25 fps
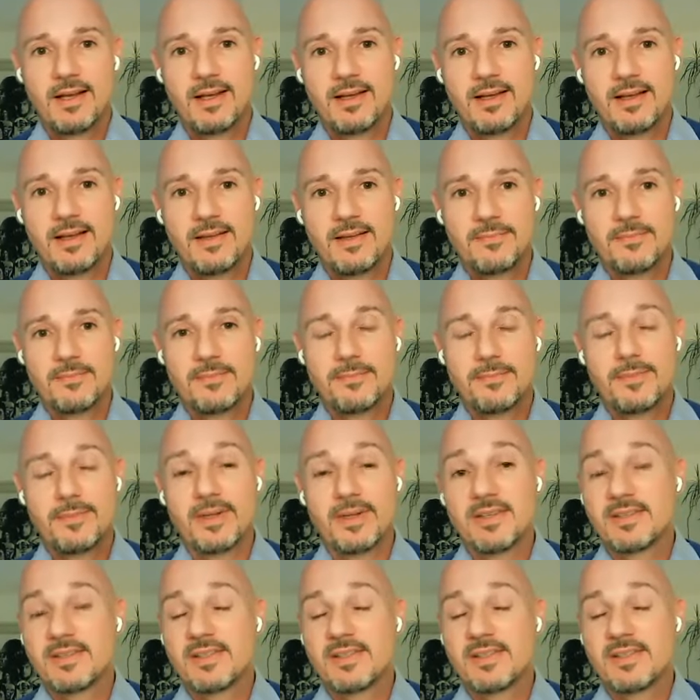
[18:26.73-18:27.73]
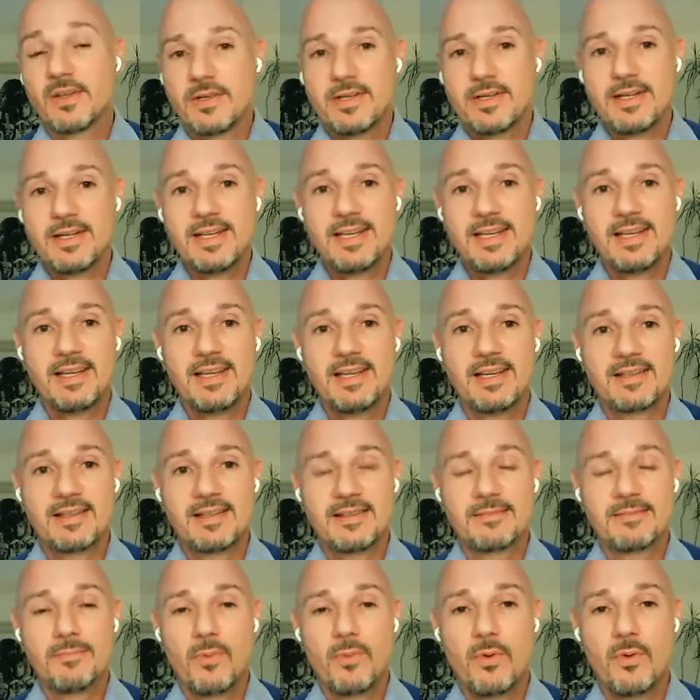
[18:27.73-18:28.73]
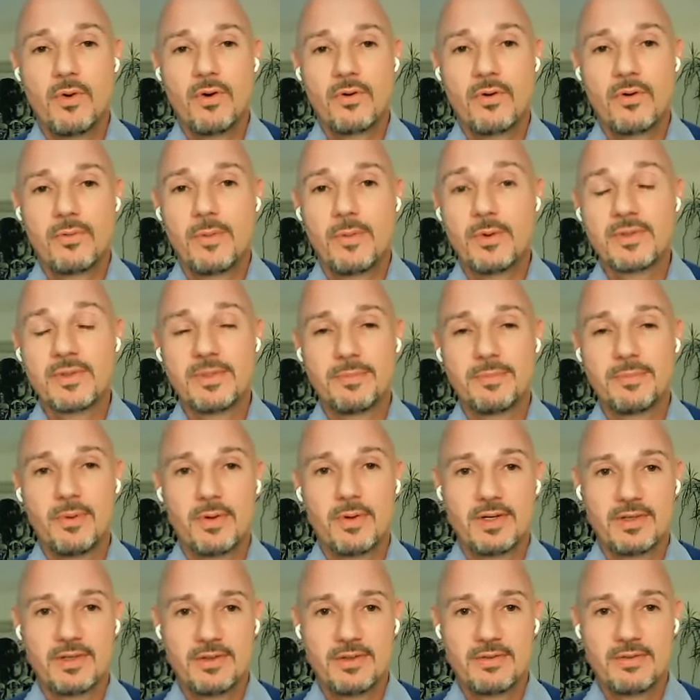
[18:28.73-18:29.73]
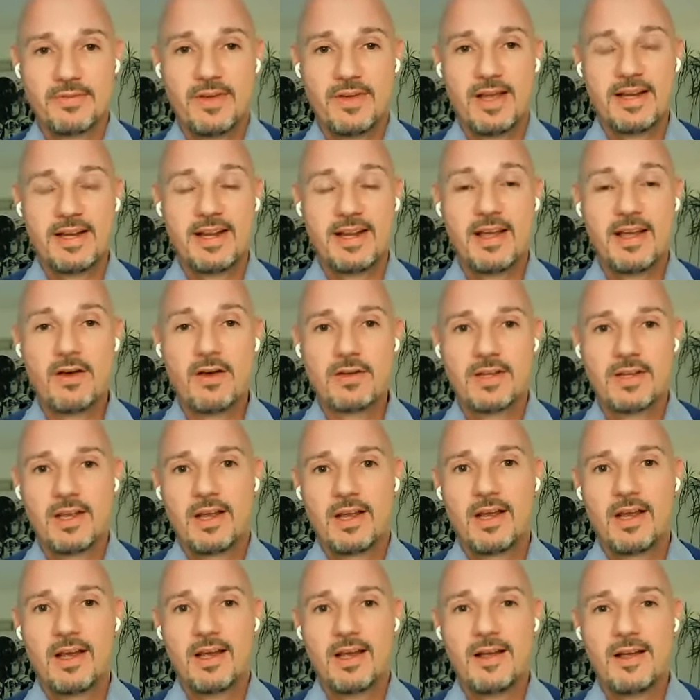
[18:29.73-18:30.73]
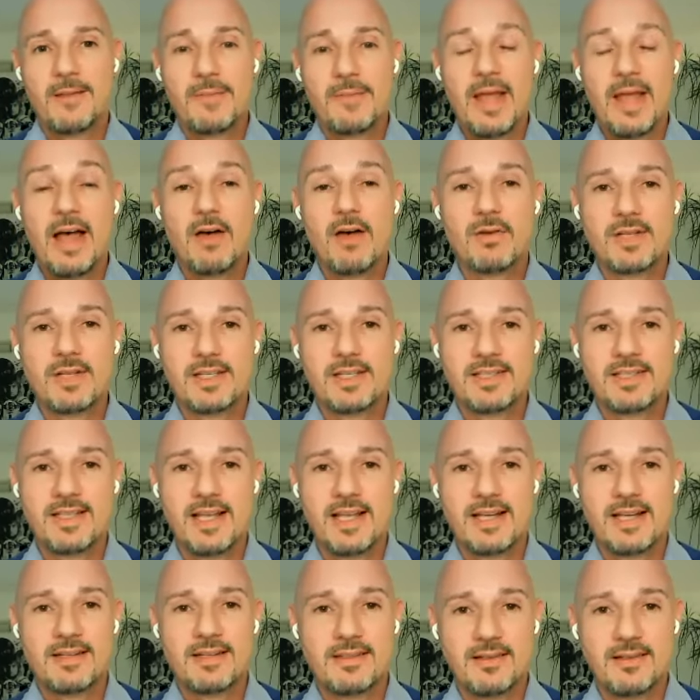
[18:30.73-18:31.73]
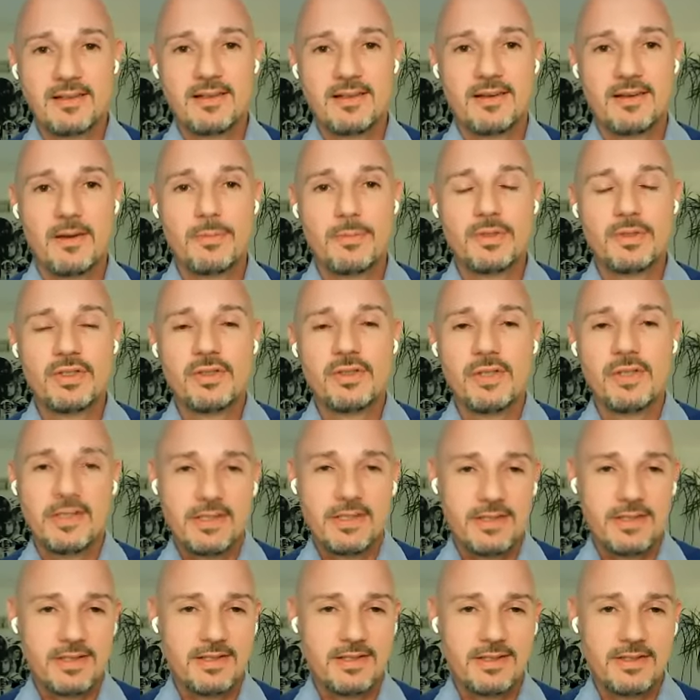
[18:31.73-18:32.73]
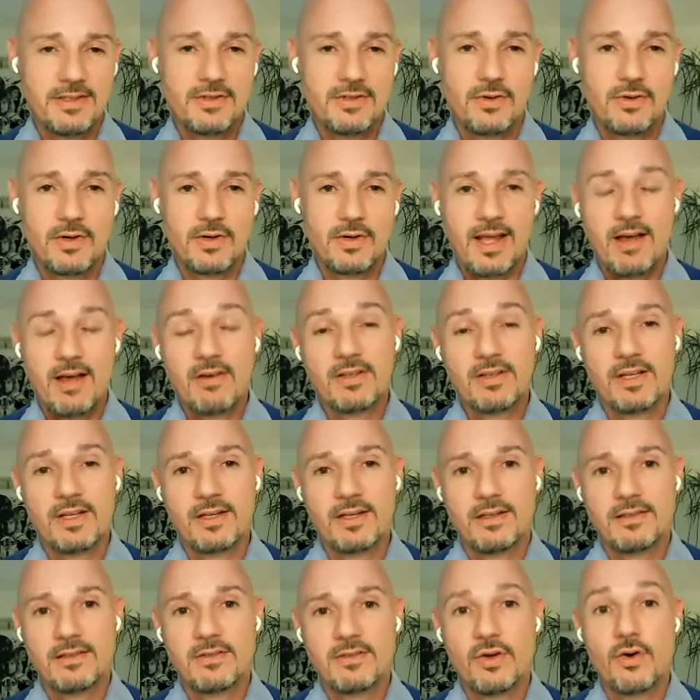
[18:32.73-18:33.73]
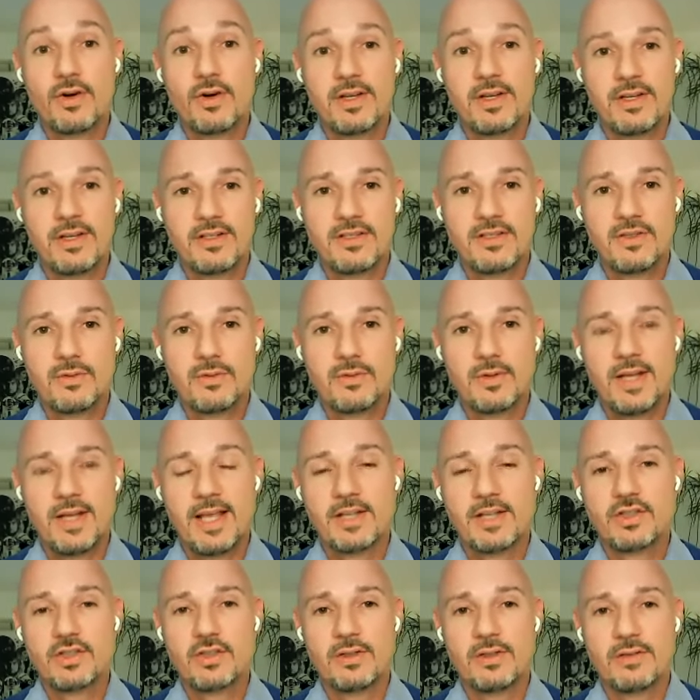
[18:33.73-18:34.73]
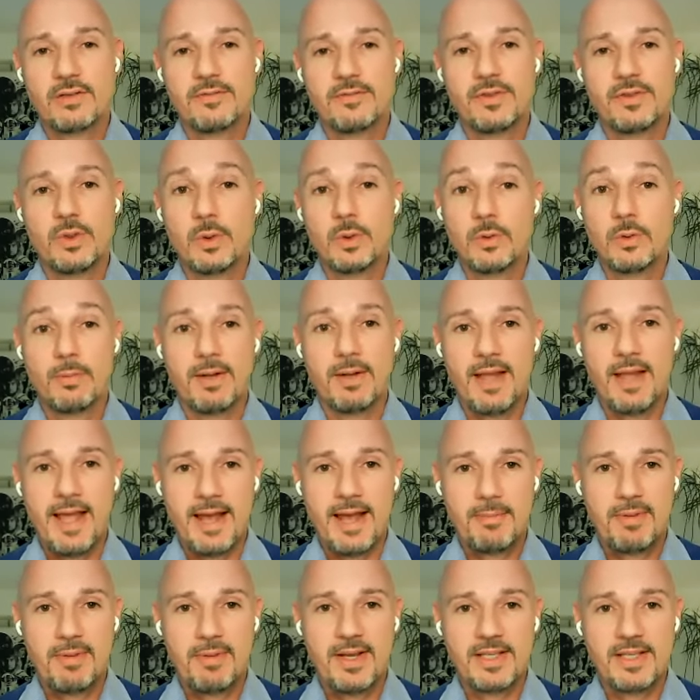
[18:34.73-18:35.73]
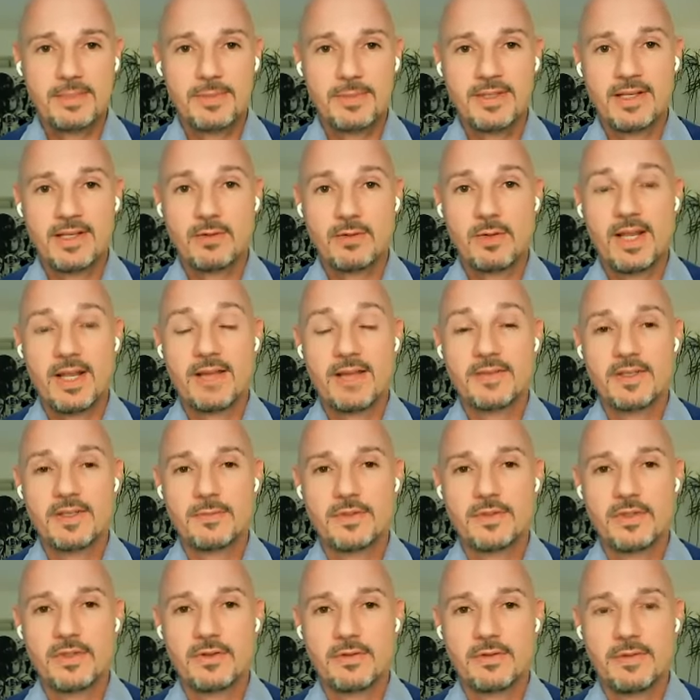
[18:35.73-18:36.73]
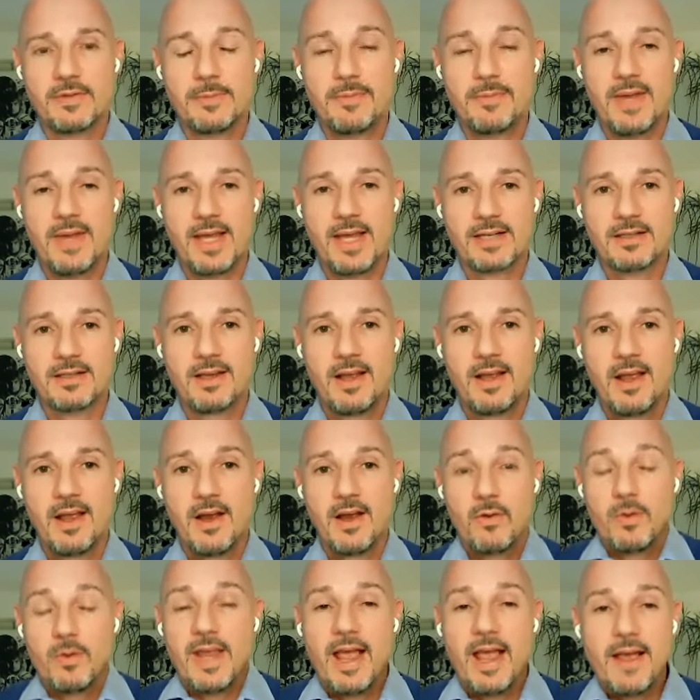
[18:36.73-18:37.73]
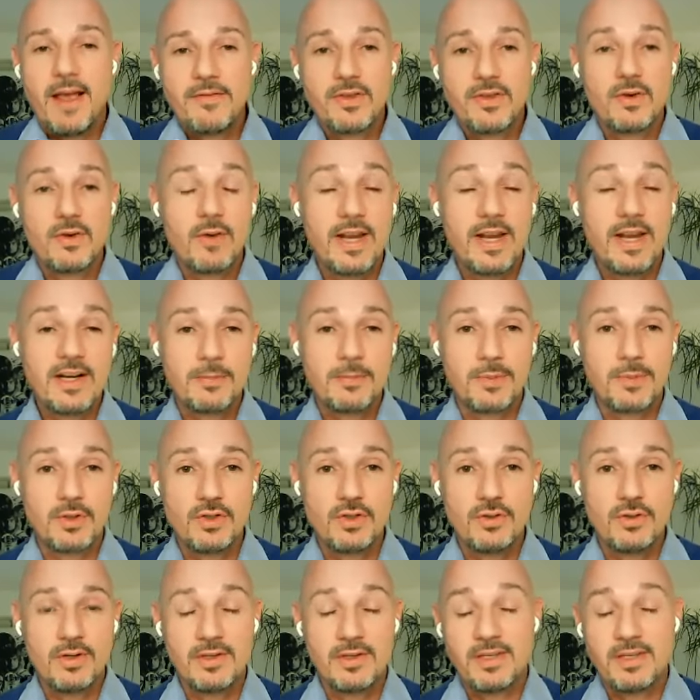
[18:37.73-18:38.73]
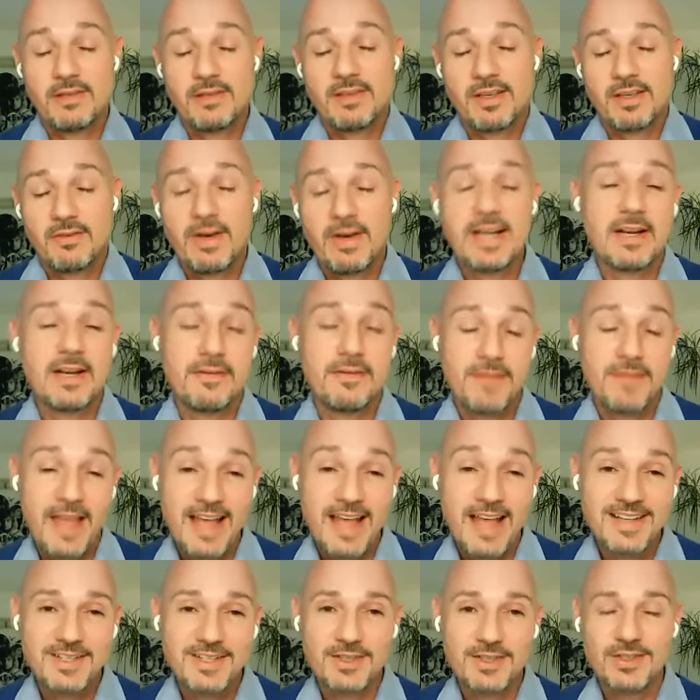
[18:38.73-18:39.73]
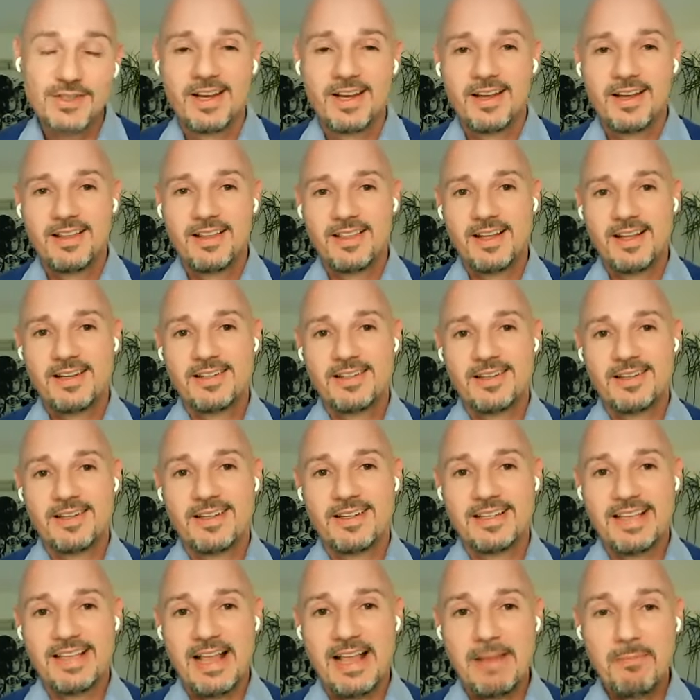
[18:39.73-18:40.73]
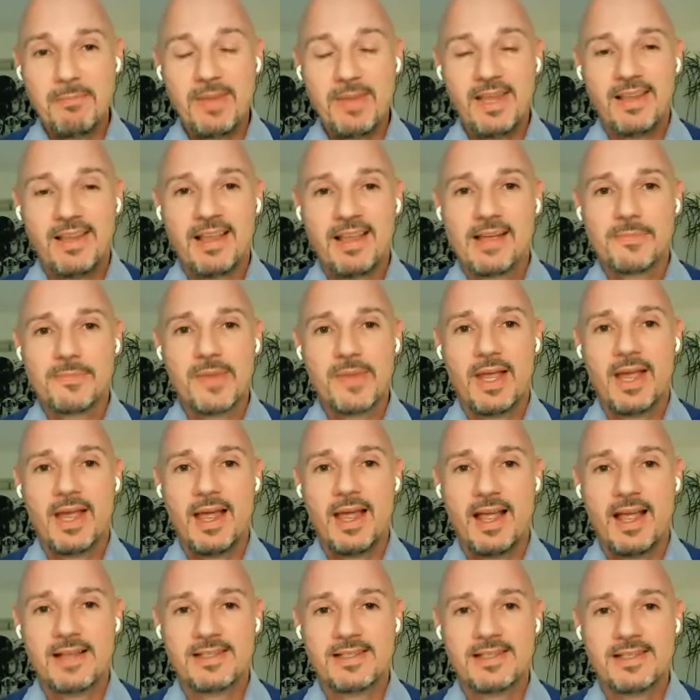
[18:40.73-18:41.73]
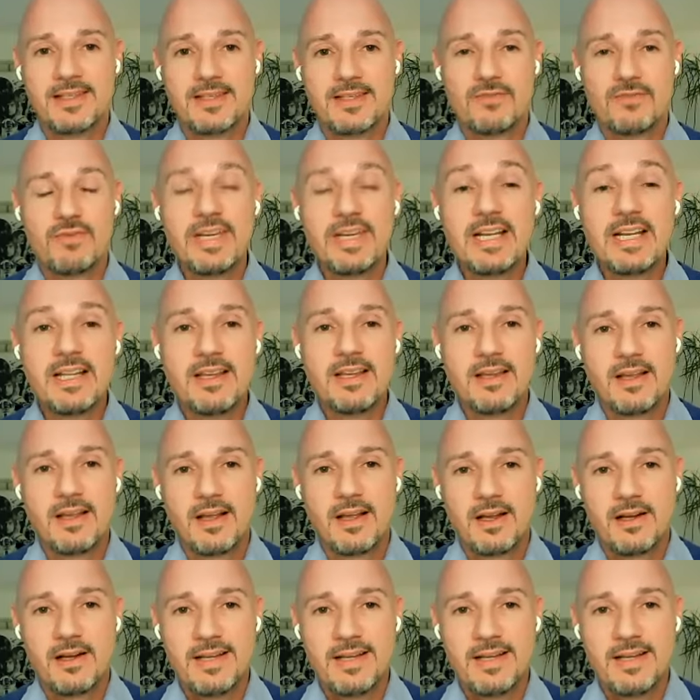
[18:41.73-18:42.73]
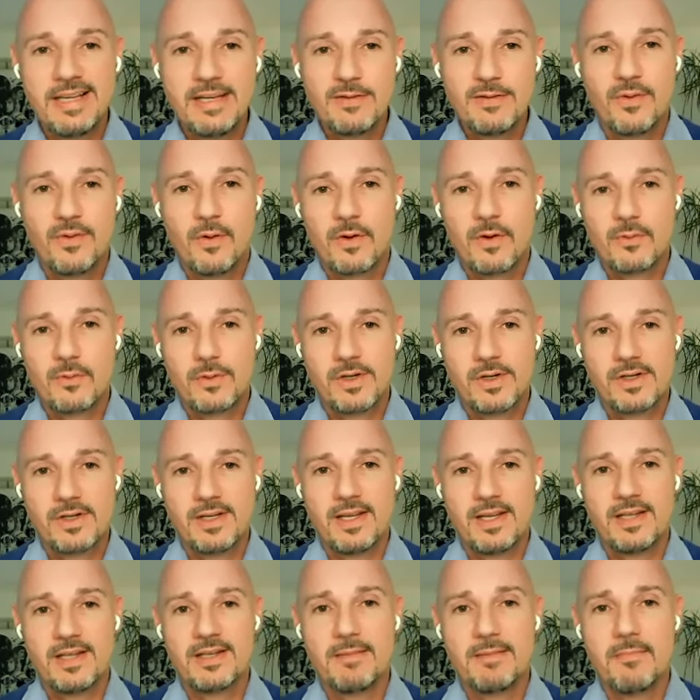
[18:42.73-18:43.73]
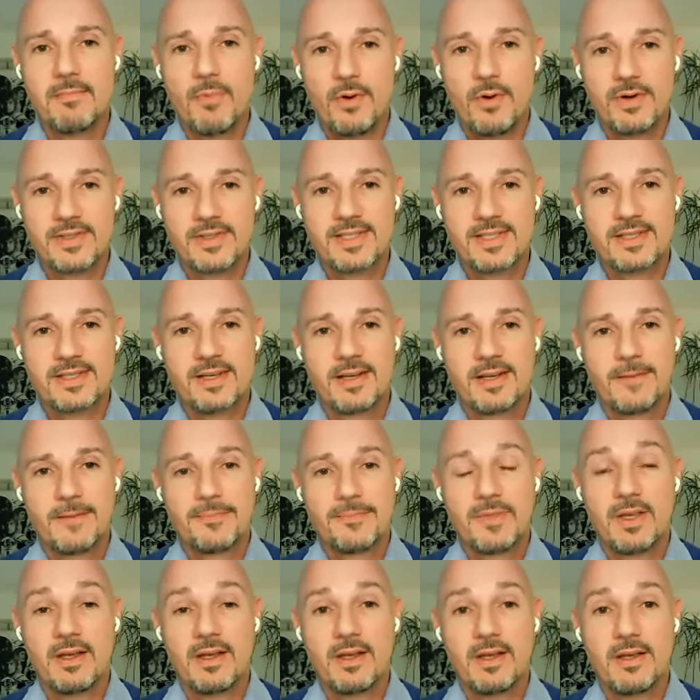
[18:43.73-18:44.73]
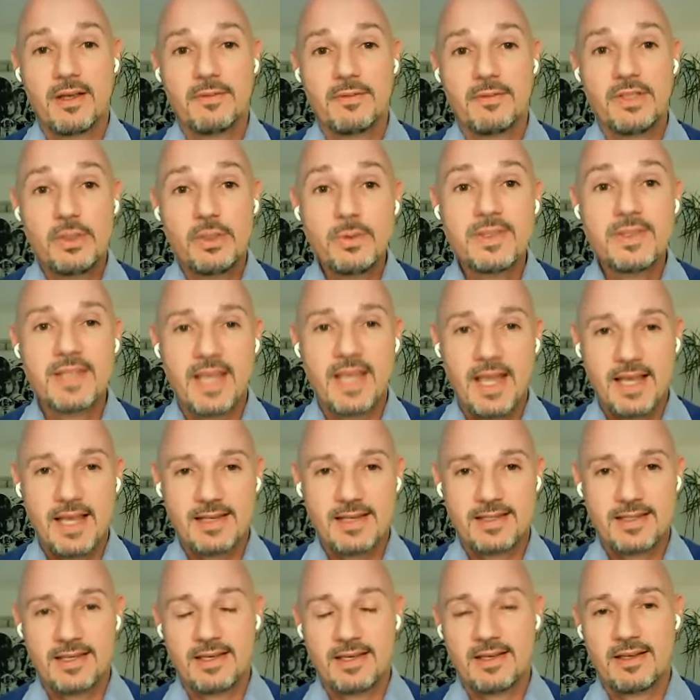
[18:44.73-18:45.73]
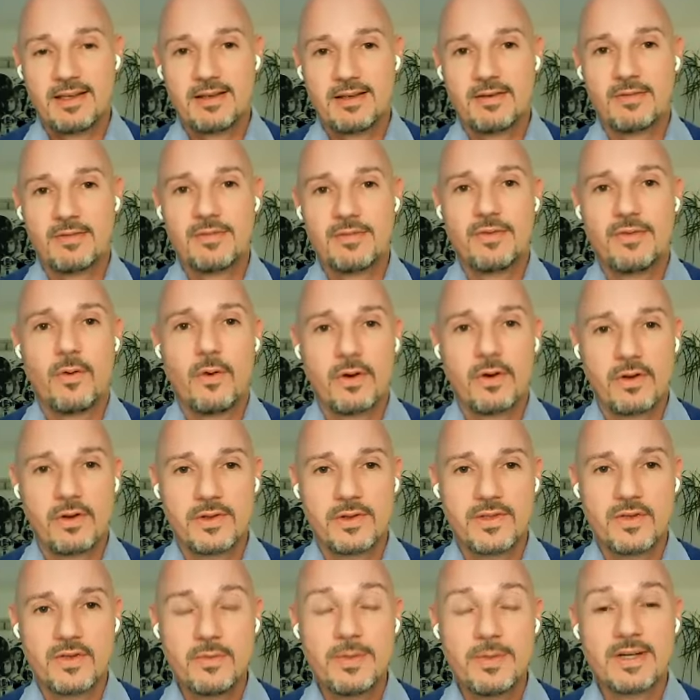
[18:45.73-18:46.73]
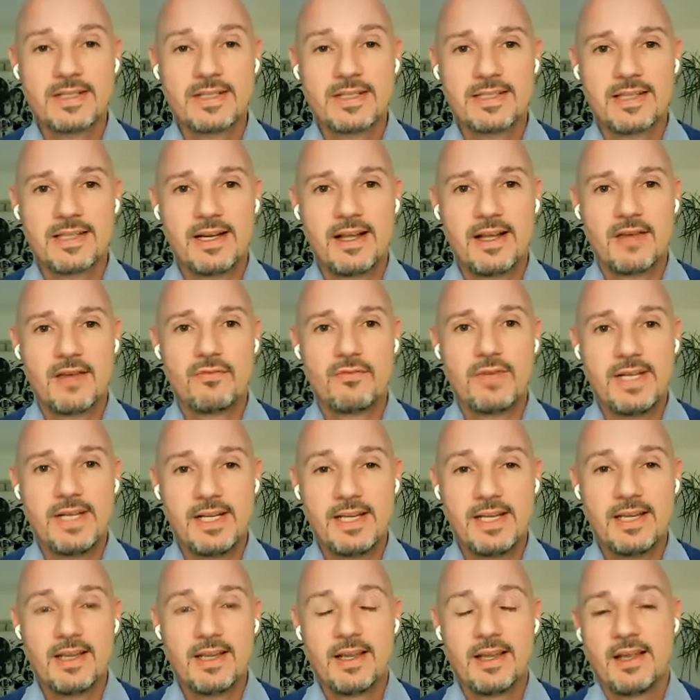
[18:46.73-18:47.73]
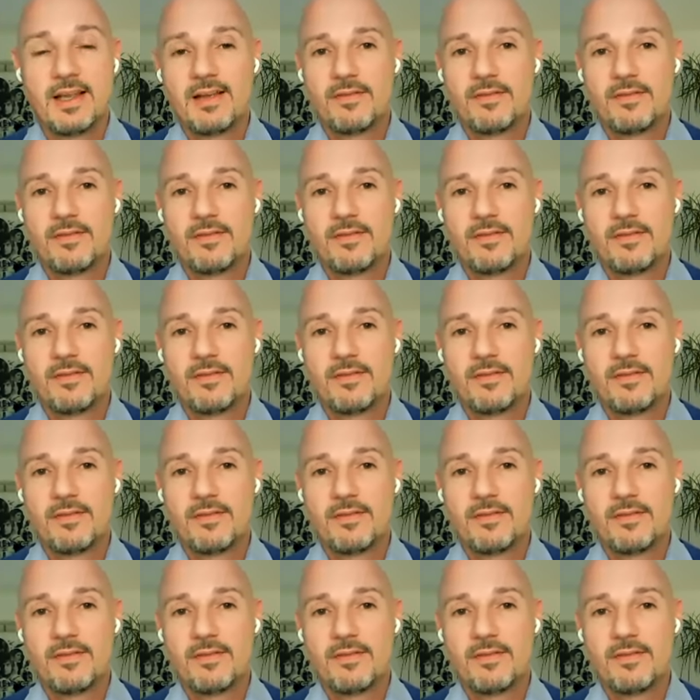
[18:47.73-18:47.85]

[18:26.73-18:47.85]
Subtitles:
But certainly it's most important to find out how does that opportunity to see turn out and turn into an actual viewable ad placement that will have some sort of impact. We have the great opportunity, the great advantage that gaming has this really lean forward and immersed use case for consumers that are really